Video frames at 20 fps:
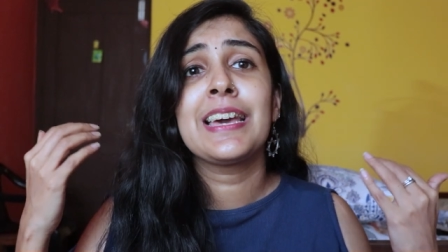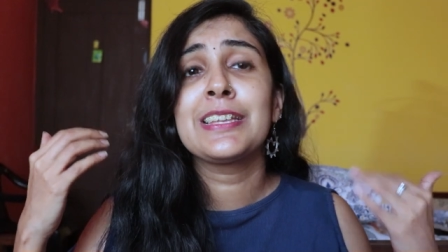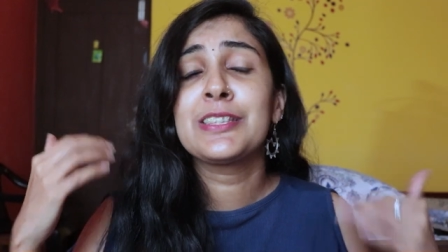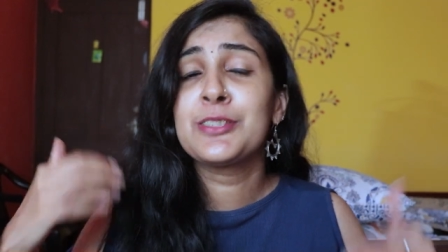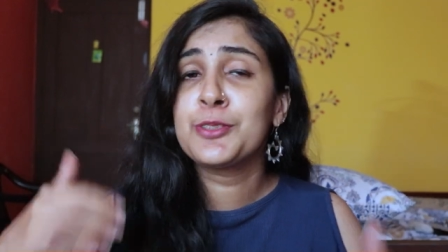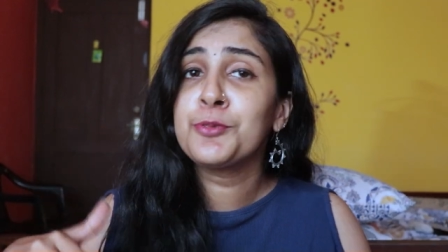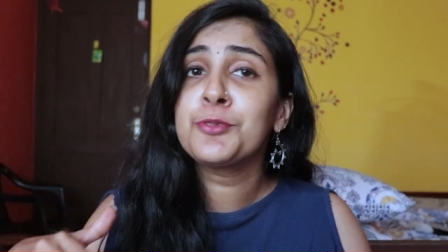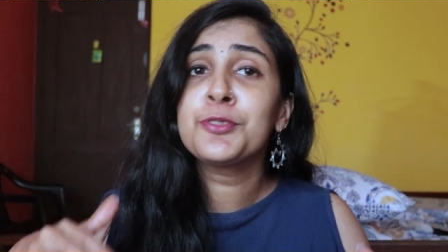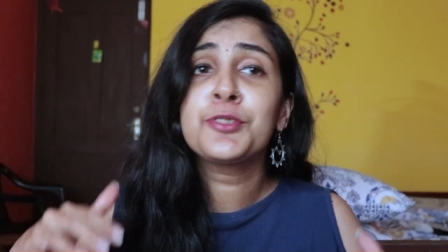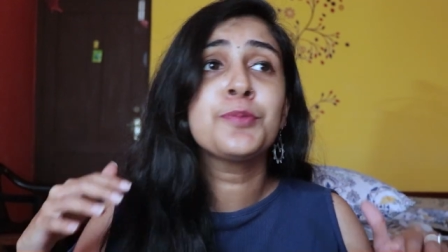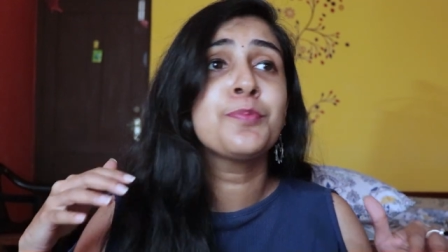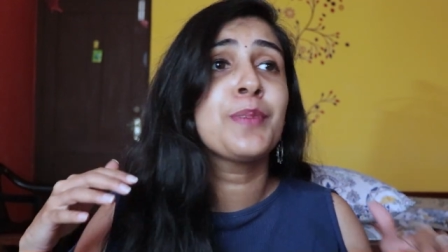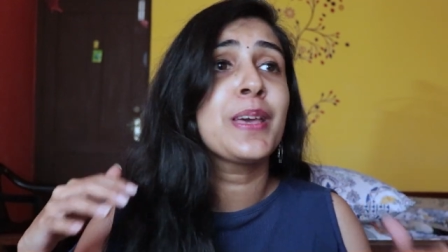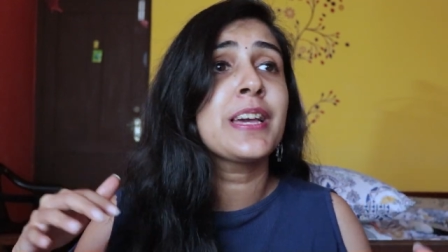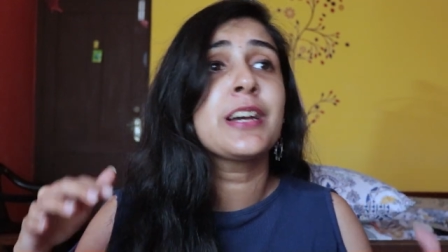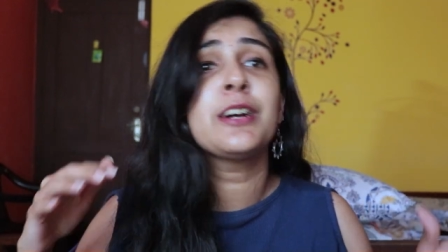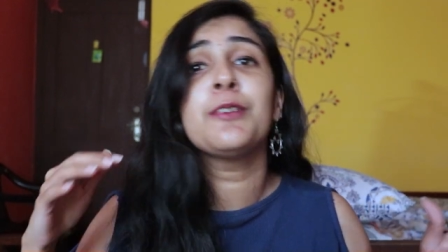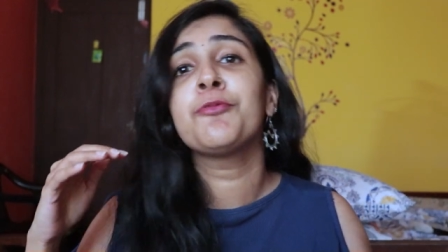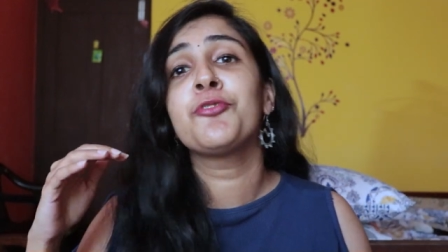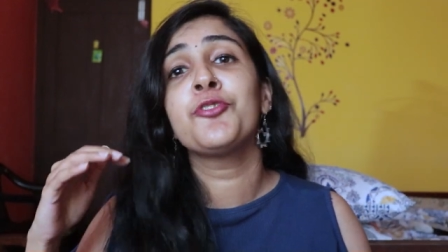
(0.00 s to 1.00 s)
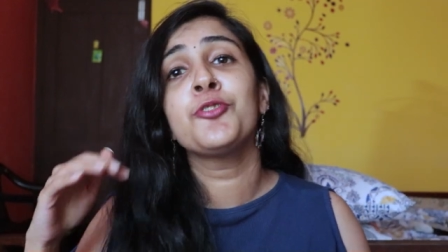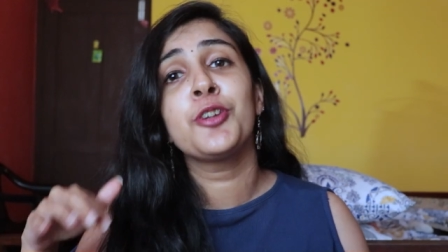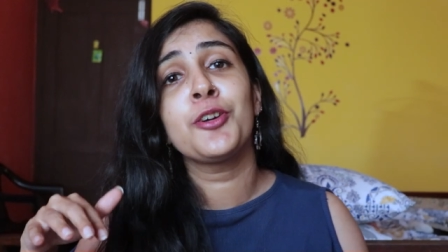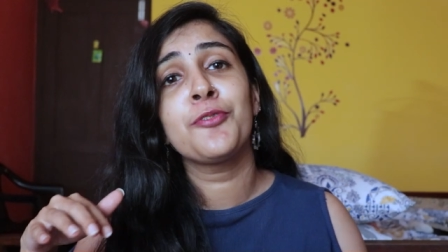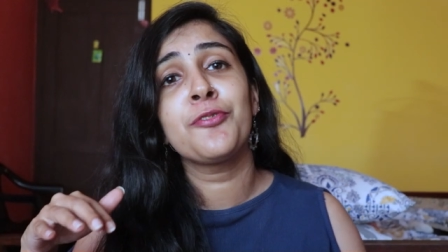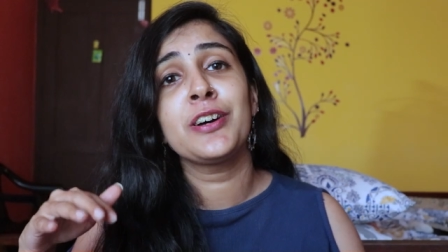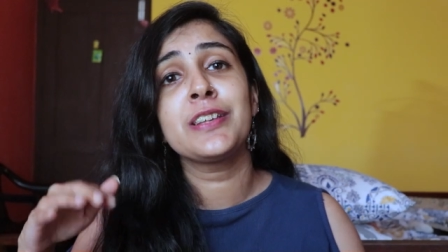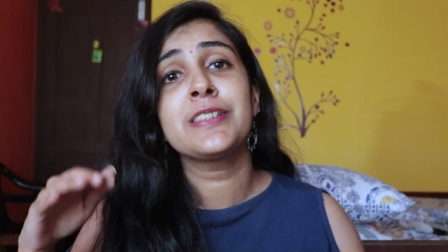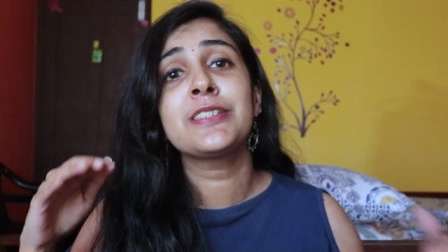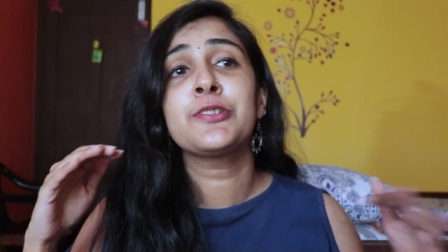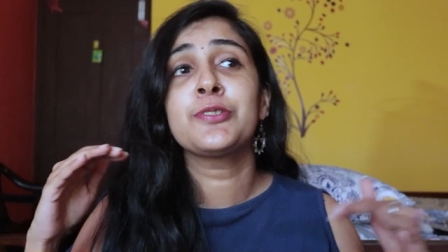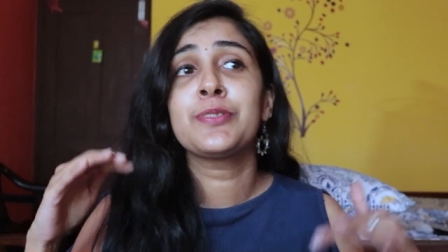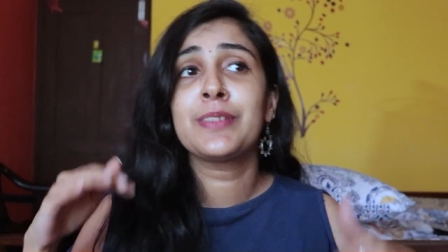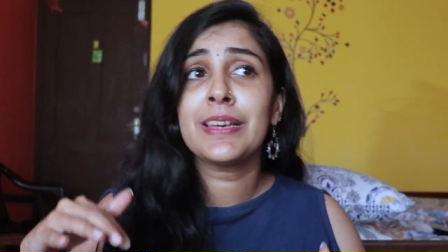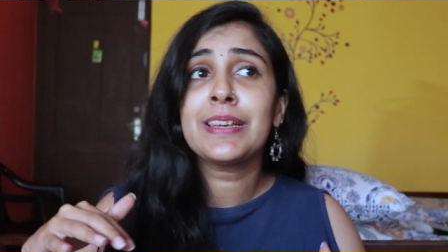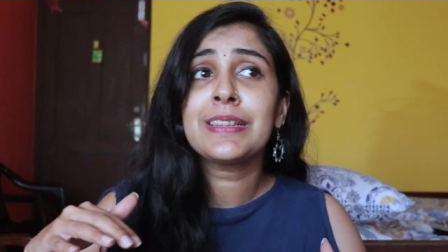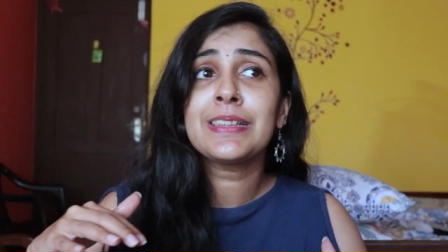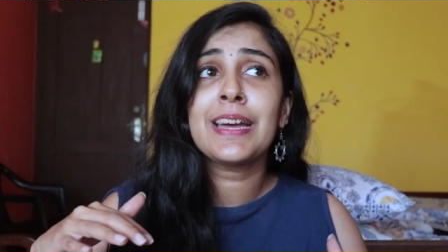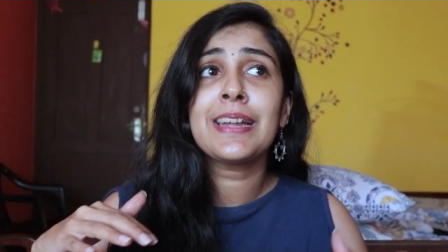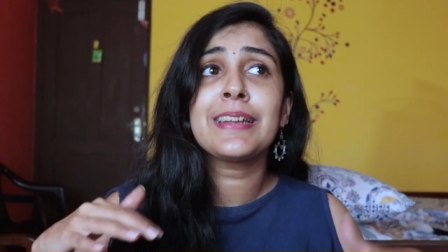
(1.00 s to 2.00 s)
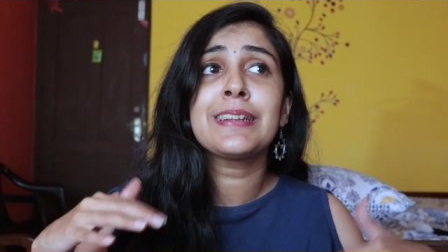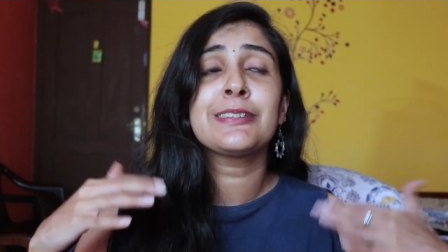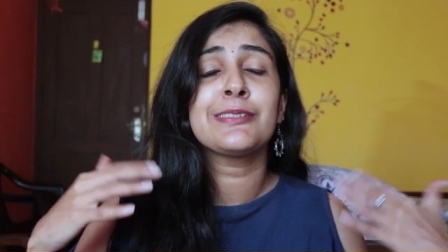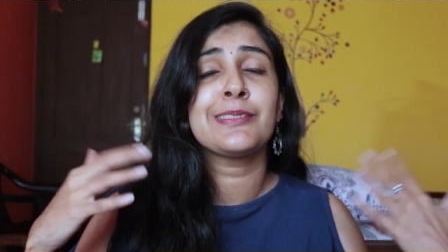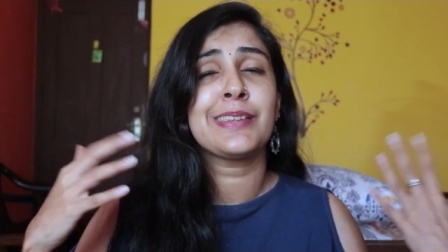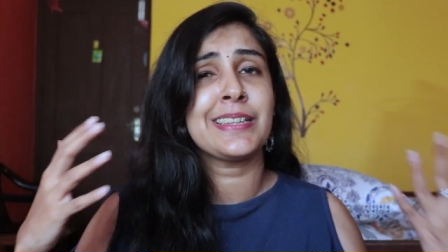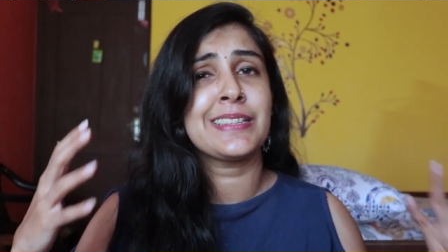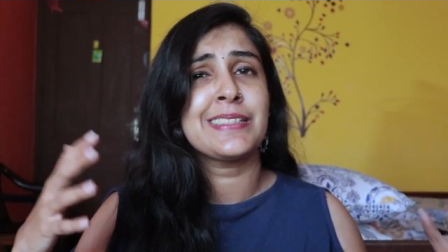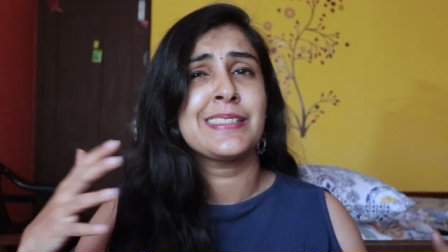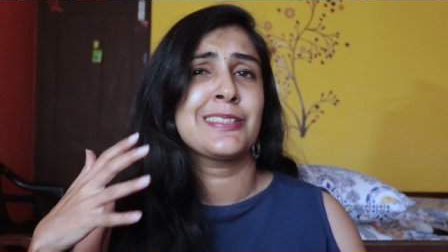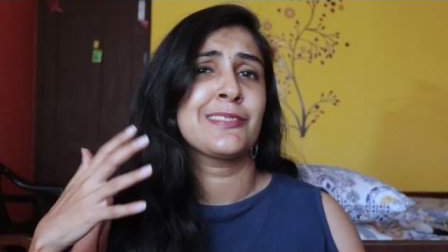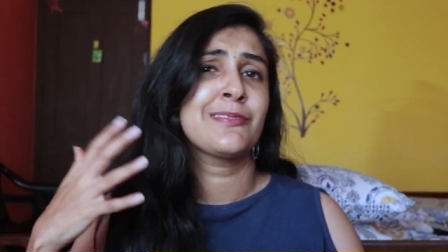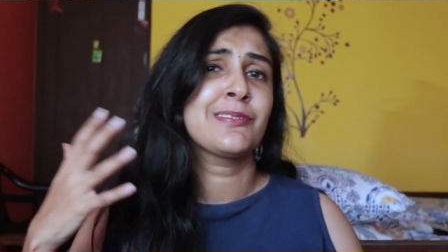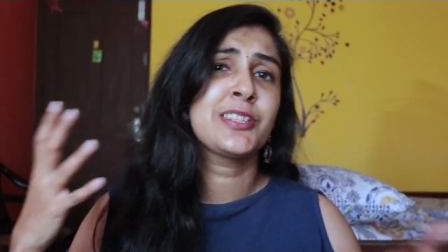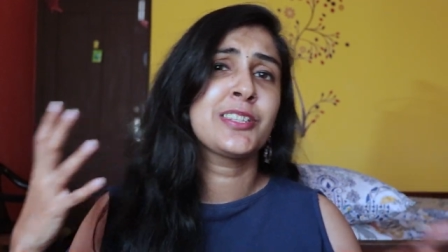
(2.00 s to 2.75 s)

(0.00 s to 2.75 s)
is used to make a fool of us to think that it's